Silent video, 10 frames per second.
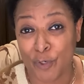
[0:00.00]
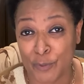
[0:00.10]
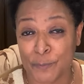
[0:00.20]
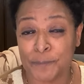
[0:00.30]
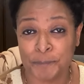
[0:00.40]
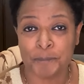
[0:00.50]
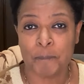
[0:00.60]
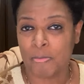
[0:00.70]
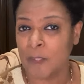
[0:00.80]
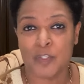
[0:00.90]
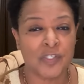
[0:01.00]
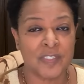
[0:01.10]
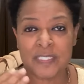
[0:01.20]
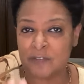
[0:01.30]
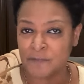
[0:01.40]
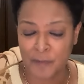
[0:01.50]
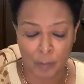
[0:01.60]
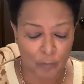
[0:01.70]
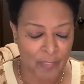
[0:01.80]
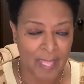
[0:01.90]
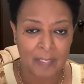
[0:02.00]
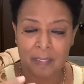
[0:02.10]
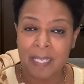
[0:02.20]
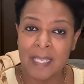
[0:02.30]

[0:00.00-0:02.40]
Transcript: you. You just need to follow that.